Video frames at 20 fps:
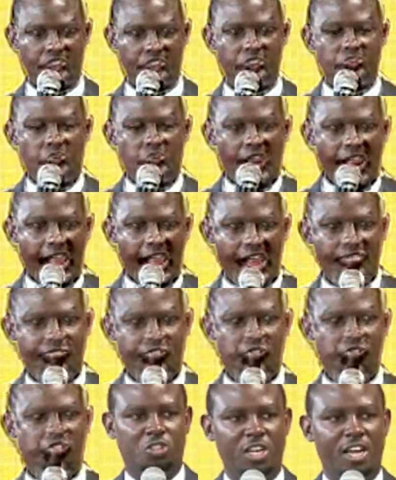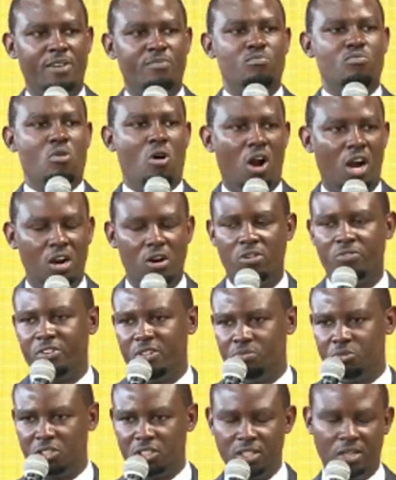to share more of
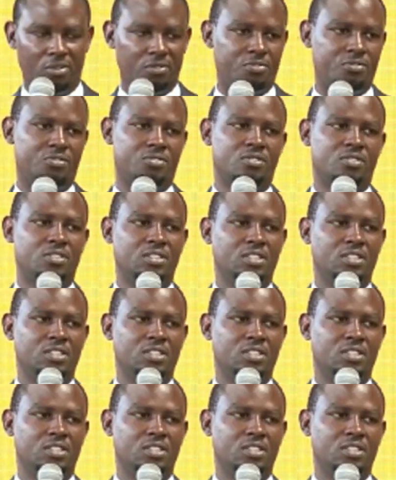himself